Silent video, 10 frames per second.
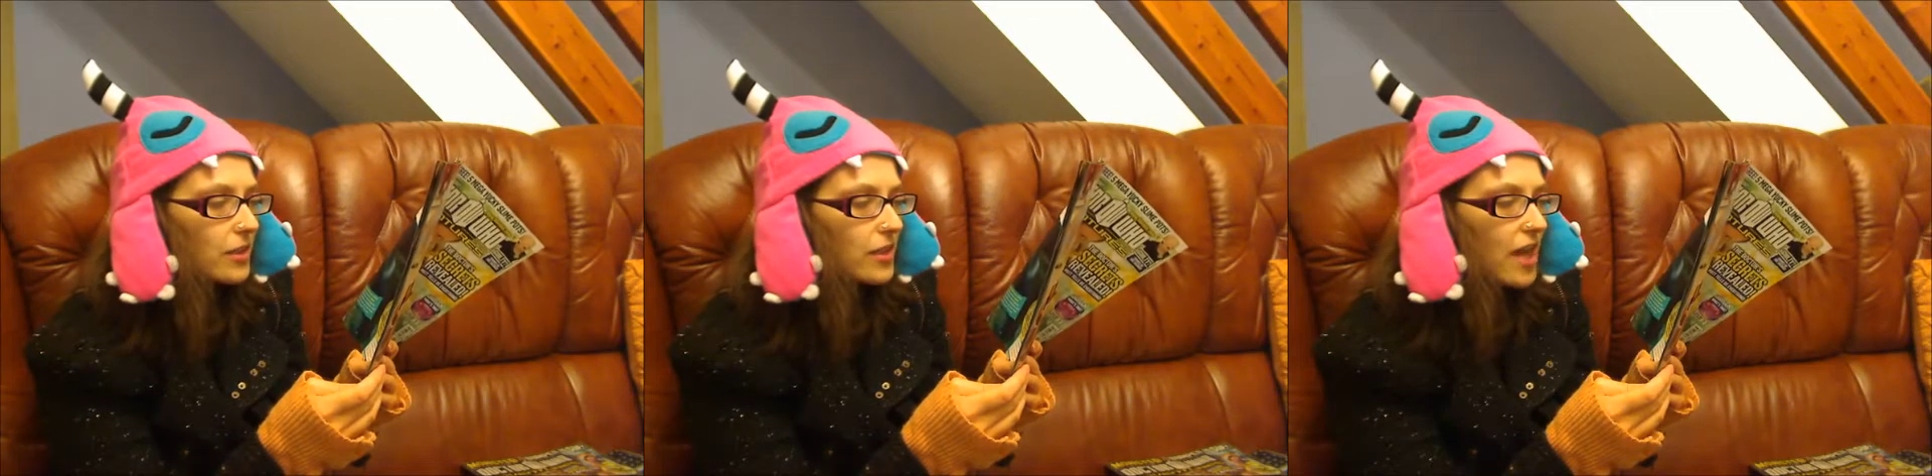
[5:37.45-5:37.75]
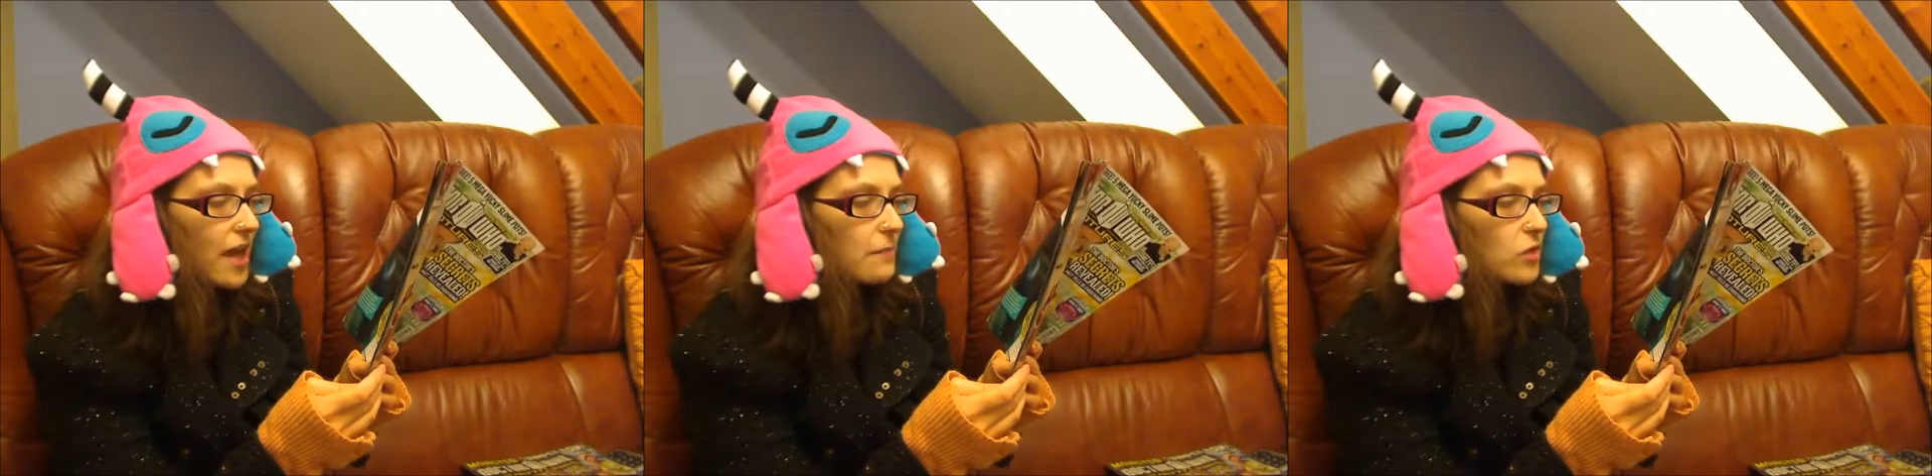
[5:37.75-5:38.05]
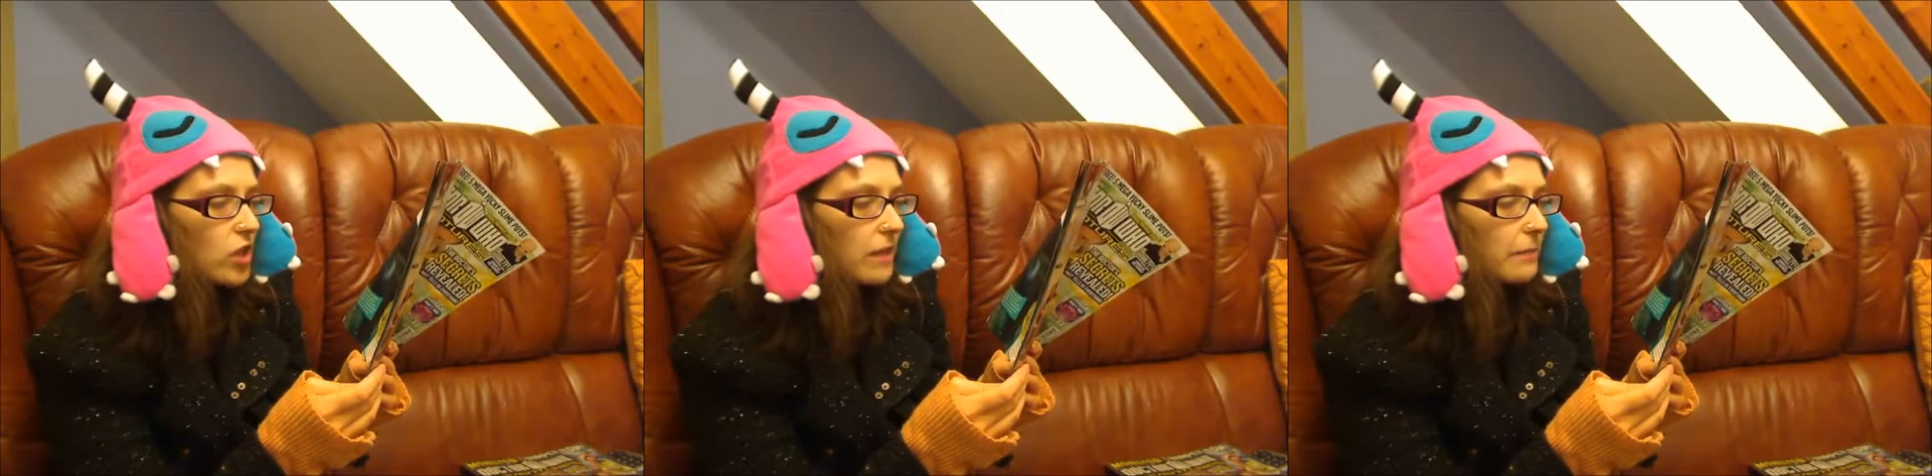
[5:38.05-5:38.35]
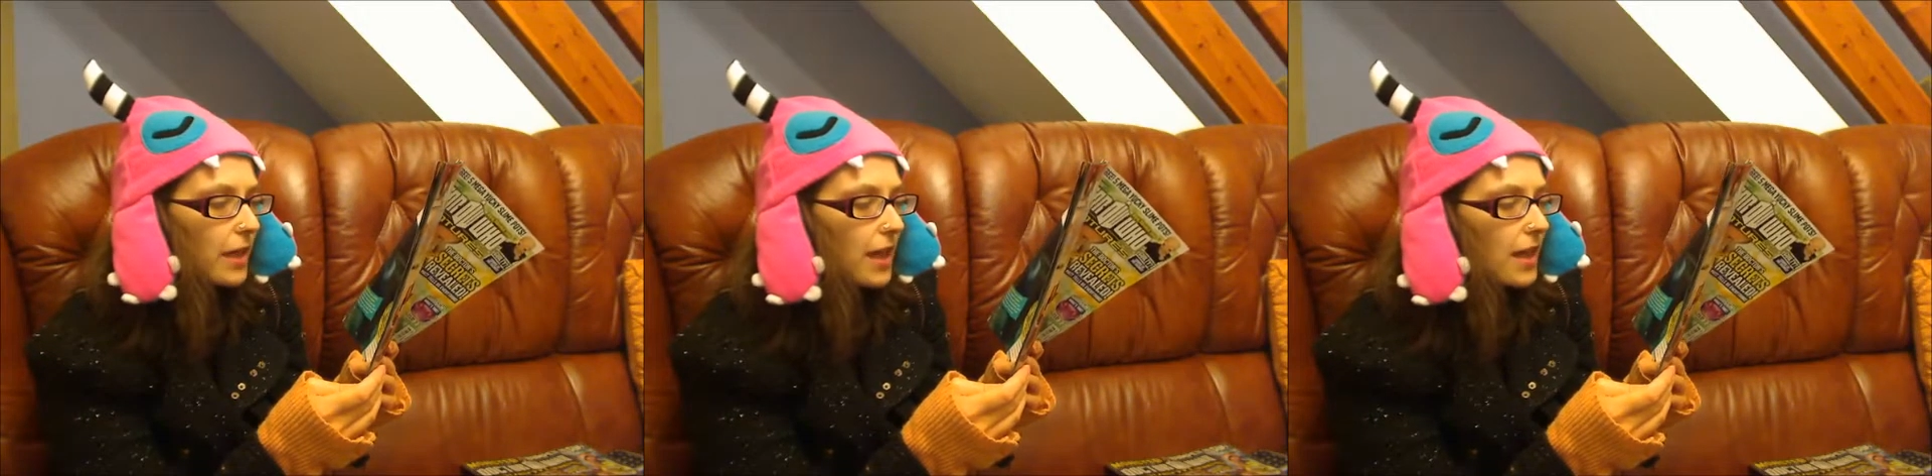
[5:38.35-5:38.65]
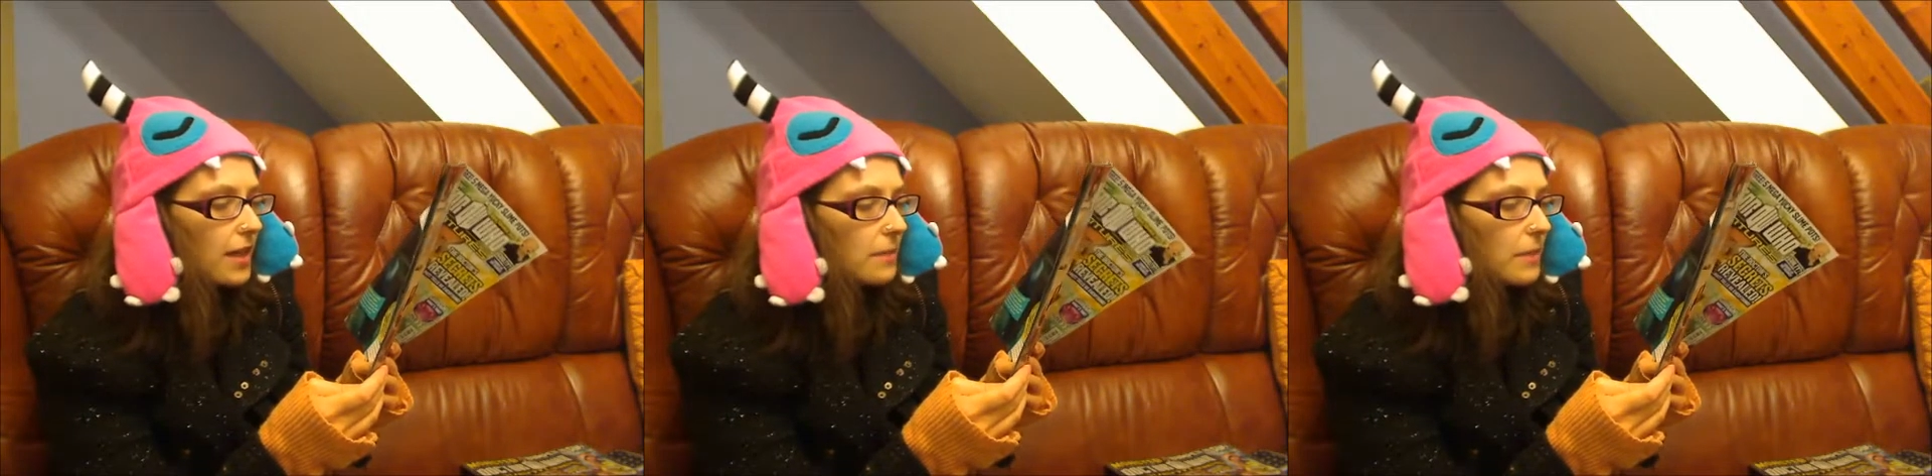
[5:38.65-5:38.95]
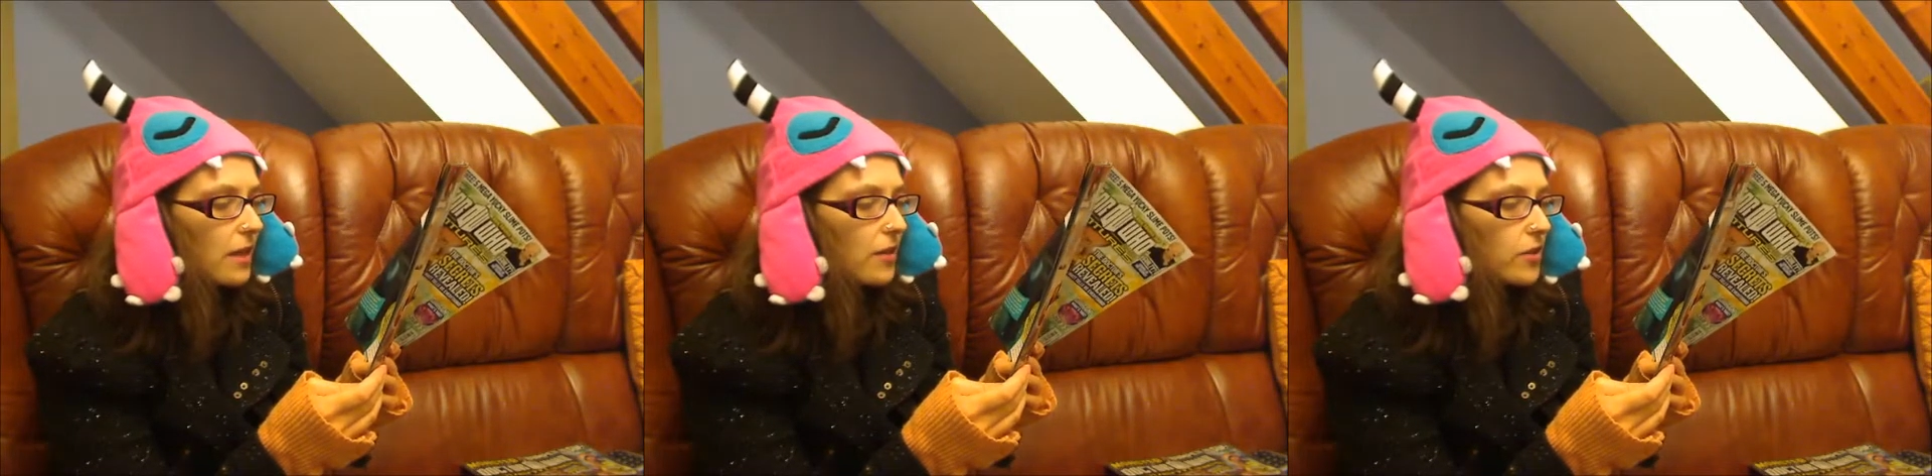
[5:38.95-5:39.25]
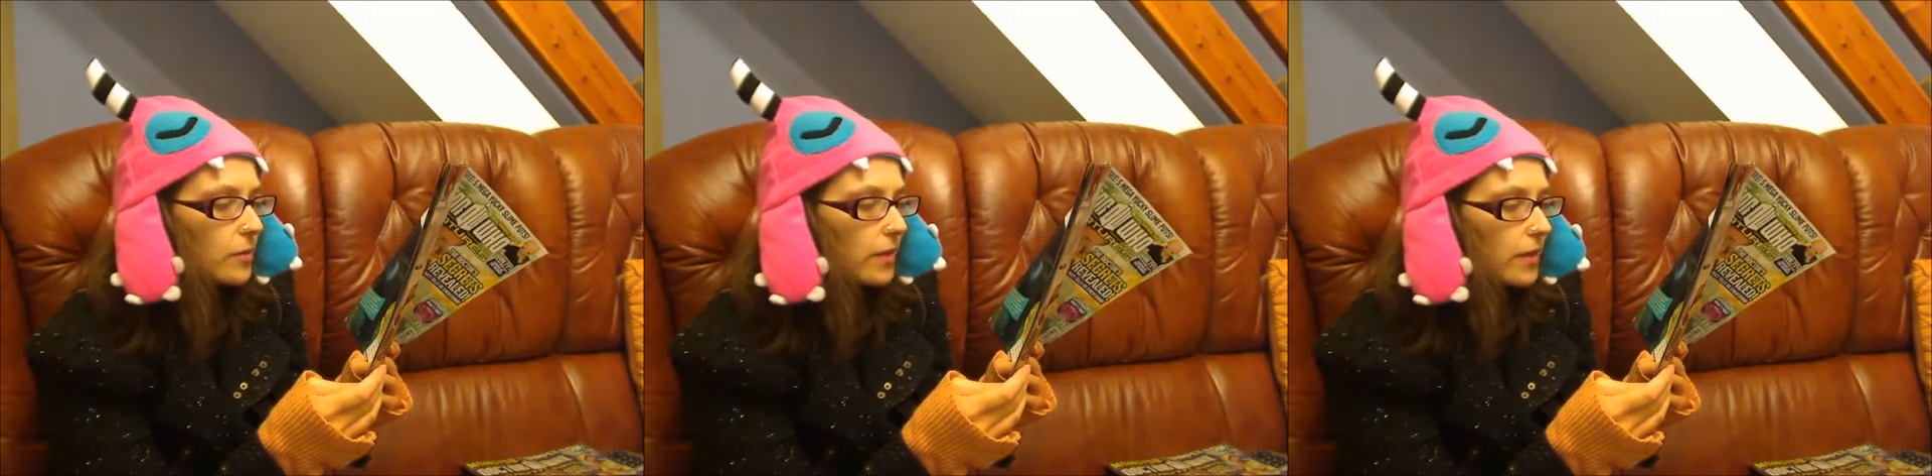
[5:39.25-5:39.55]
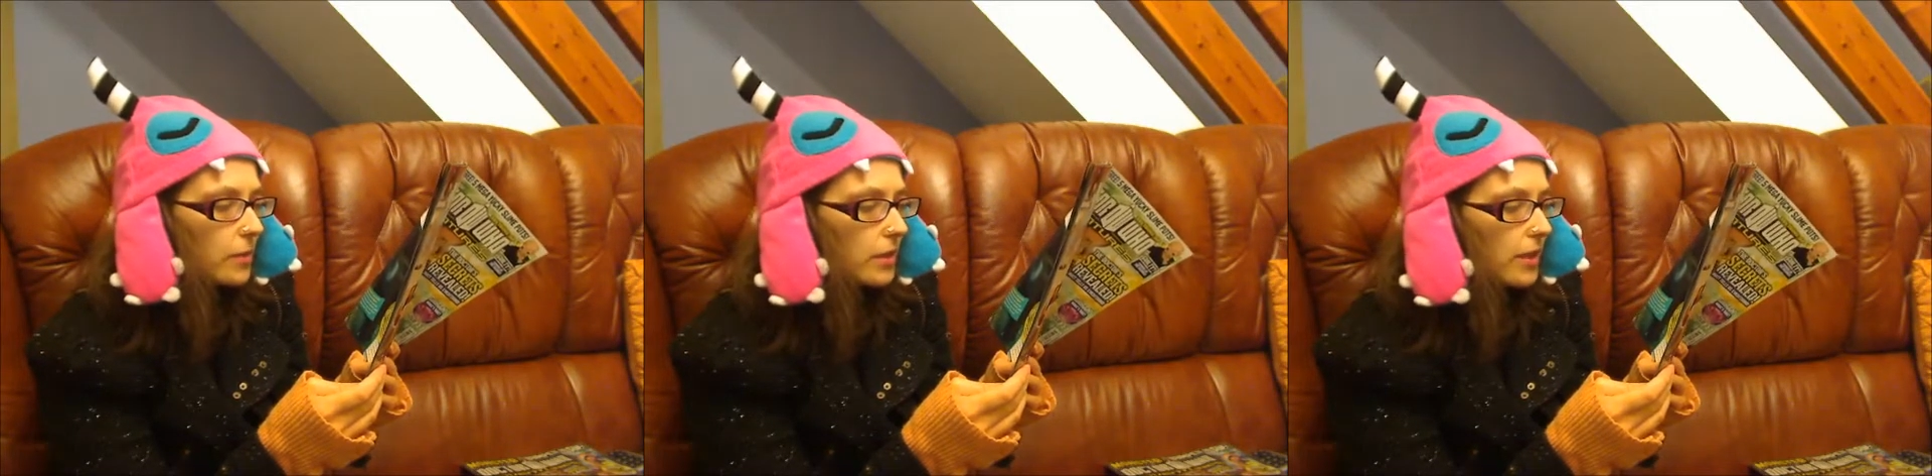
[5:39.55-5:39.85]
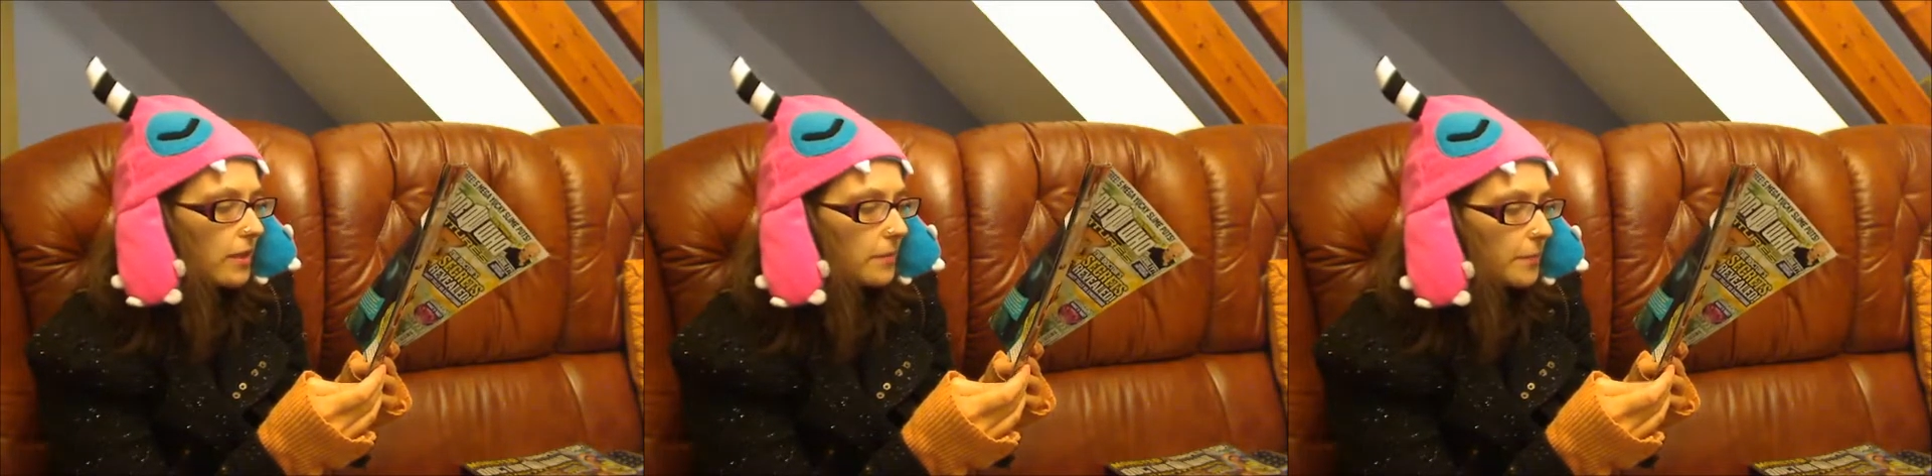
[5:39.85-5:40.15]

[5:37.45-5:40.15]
and time ship. He'd be lost without it